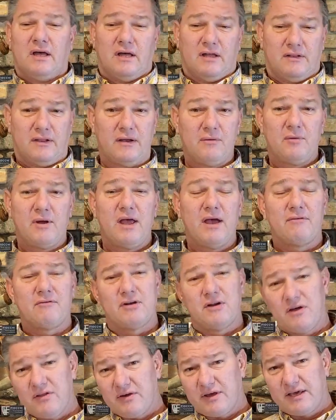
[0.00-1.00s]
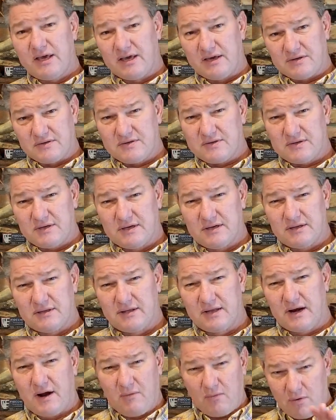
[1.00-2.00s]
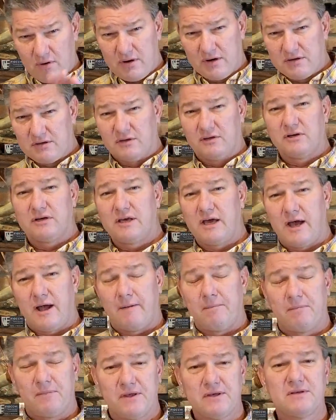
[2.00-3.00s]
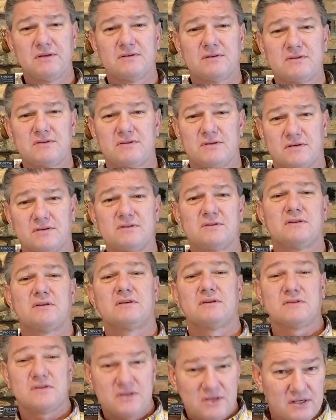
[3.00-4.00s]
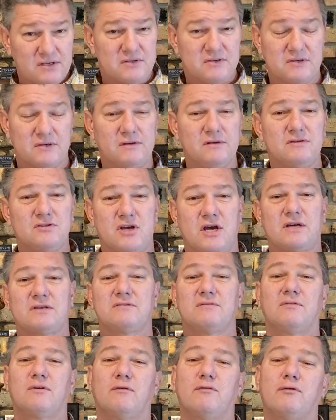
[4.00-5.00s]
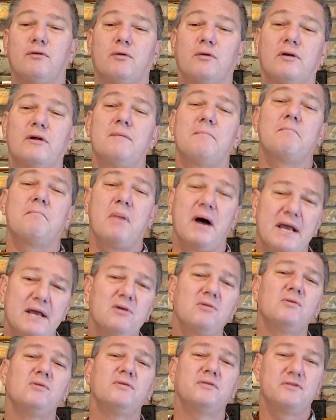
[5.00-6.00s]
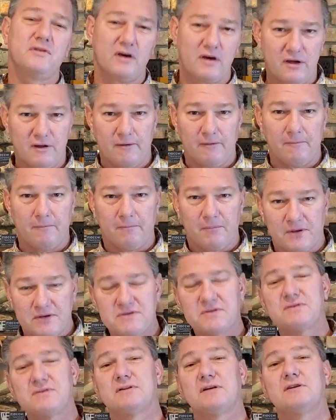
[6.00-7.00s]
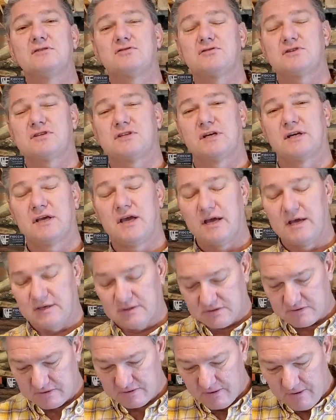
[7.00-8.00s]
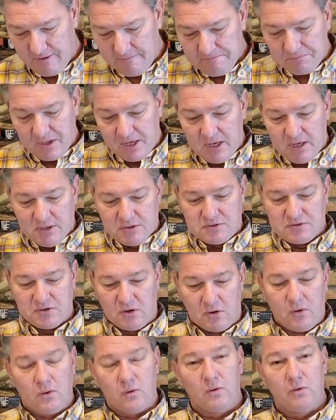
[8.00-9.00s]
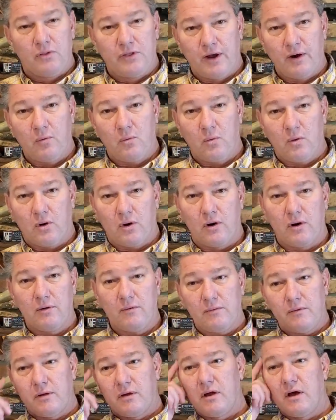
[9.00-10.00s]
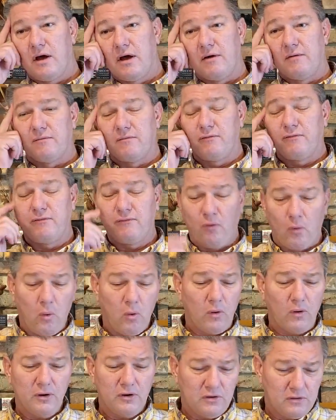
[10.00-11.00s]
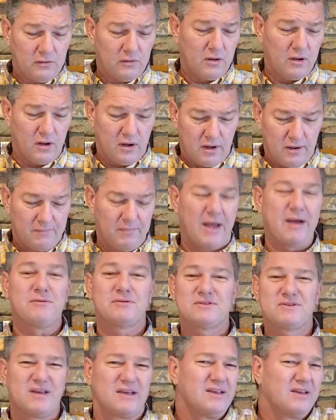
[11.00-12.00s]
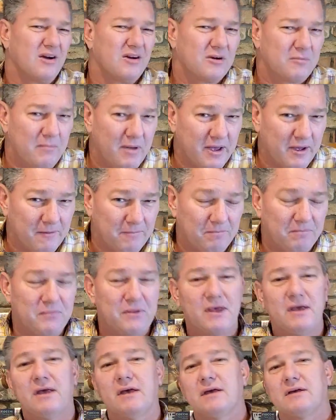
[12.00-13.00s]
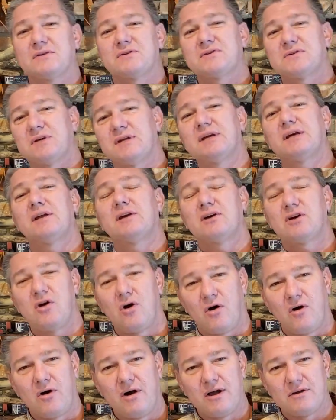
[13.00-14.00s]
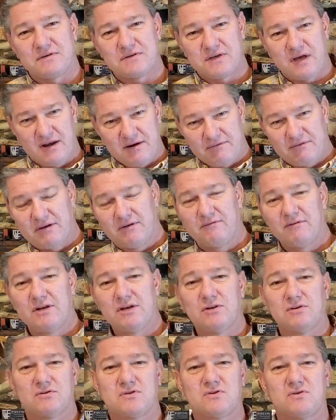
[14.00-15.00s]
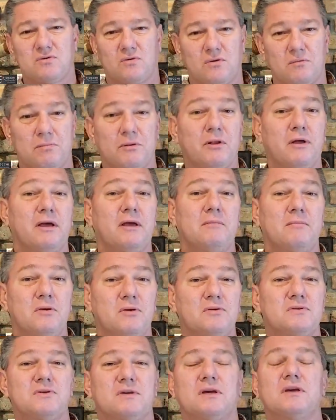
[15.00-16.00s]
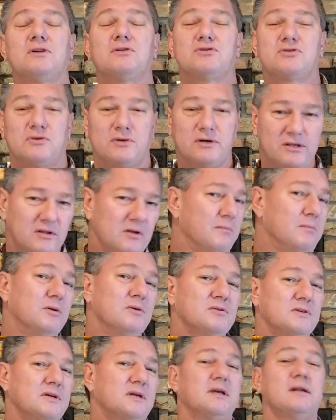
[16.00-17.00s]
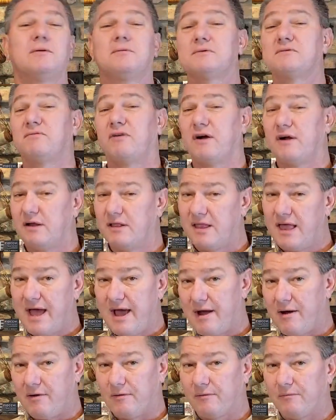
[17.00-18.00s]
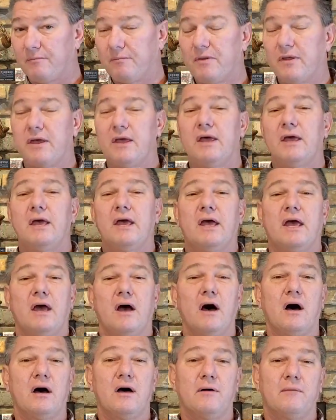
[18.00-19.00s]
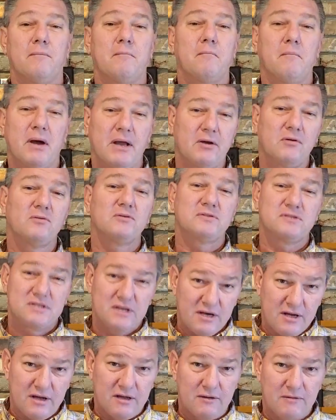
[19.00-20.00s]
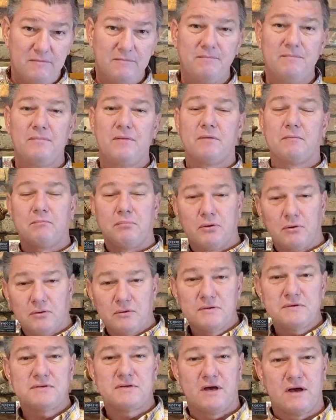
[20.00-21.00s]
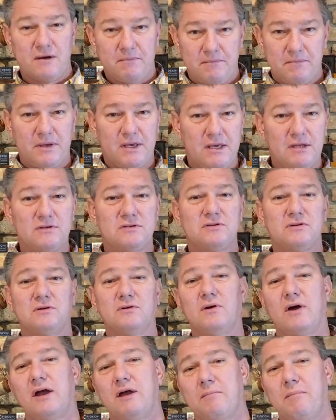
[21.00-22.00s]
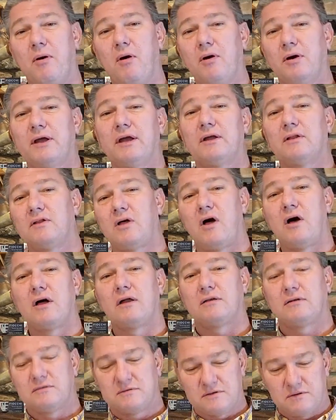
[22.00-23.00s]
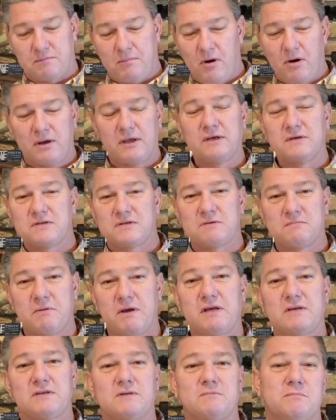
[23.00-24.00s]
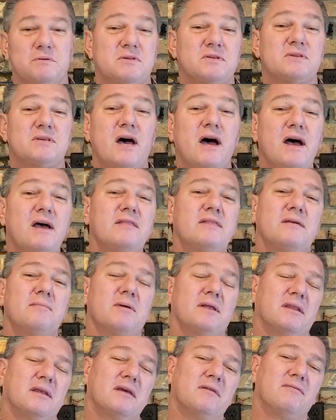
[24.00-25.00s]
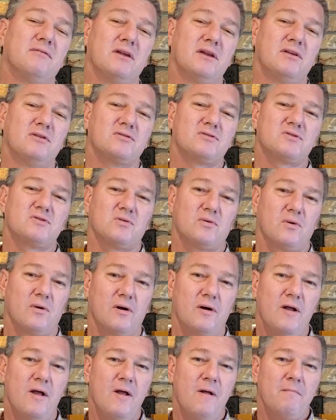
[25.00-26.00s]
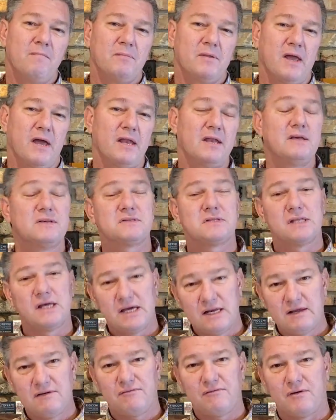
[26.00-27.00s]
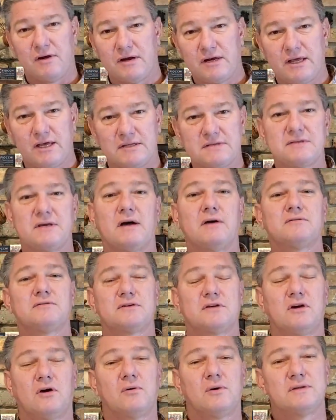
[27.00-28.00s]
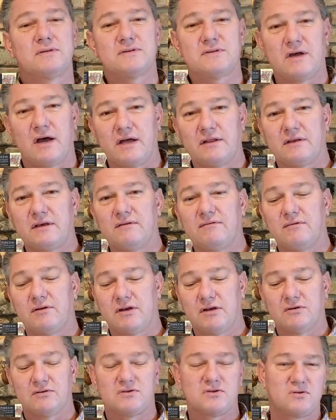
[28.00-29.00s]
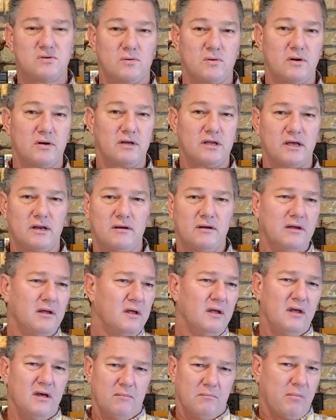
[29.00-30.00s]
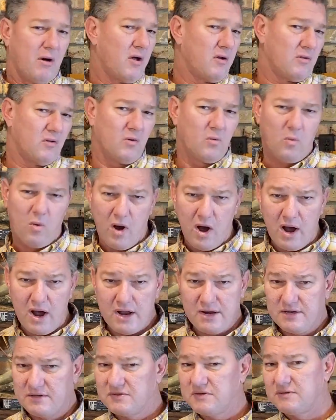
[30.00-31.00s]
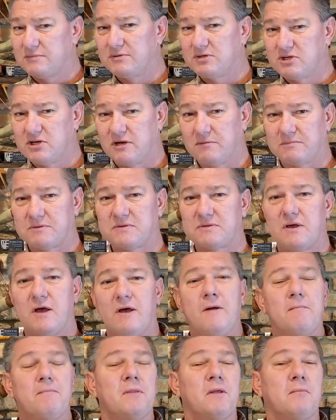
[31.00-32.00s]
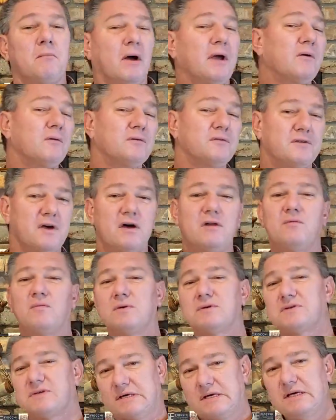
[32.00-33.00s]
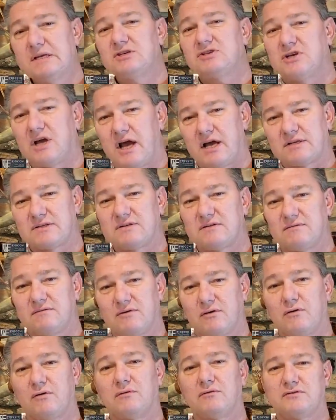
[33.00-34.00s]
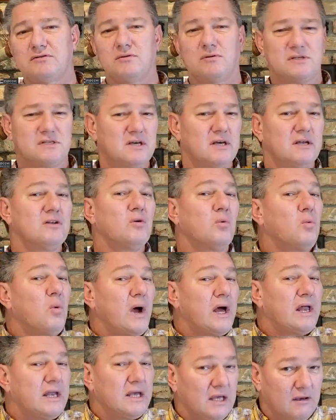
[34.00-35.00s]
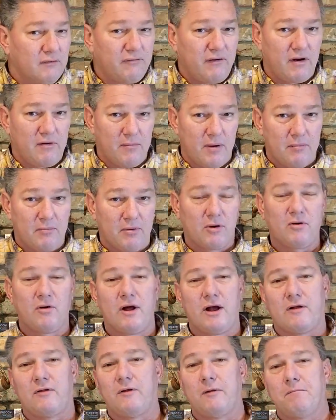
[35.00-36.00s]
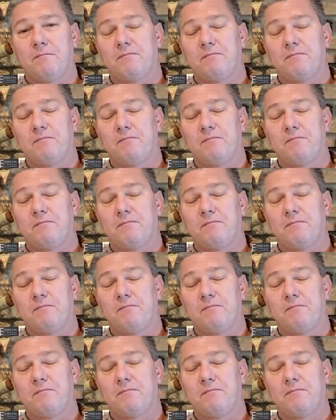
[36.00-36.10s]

Then we have another case that I wanted to look at. This is a citizen, Jacksonville, Florida, Michael Dunn. This is an interesting case. So there were 4, I would say, young men sitting in a car outside of a convenience store playing music, enjoying their music, and it was very loud. Michael Dunn pulls up into a parking space beside them at the convenience store, and his lady friend gets out to go inside the convenience store and get a bottle of wine and some chips. Michael Dunn was in Jacksonville to attend a wedding, if I remember correctly.